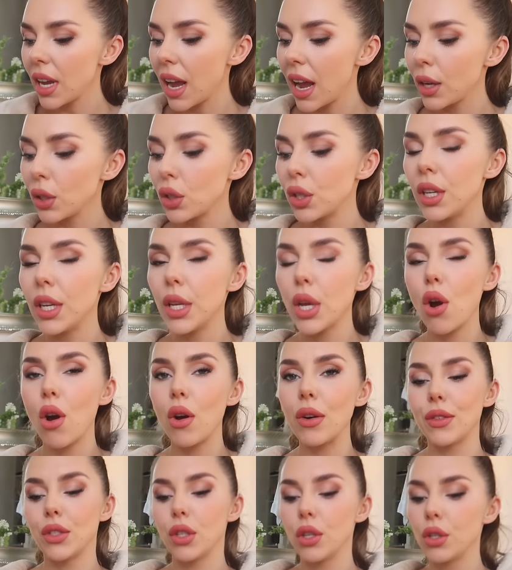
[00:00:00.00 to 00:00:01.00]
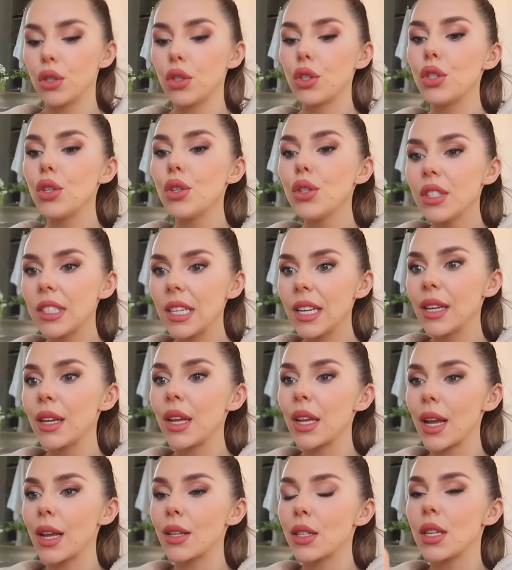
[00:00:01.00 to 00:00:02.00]
actually off shooting
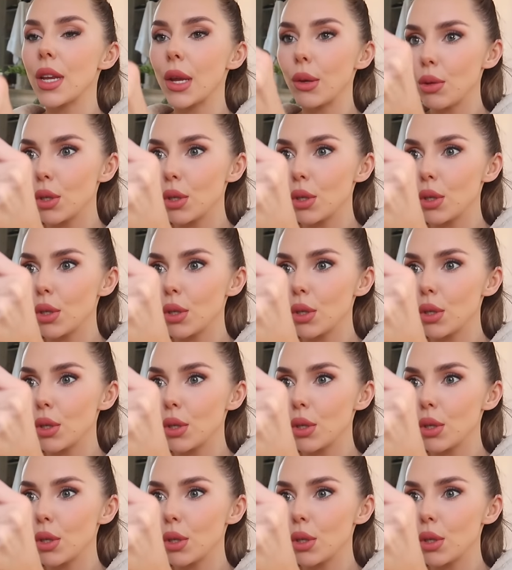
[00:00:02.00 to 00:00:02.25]
again today.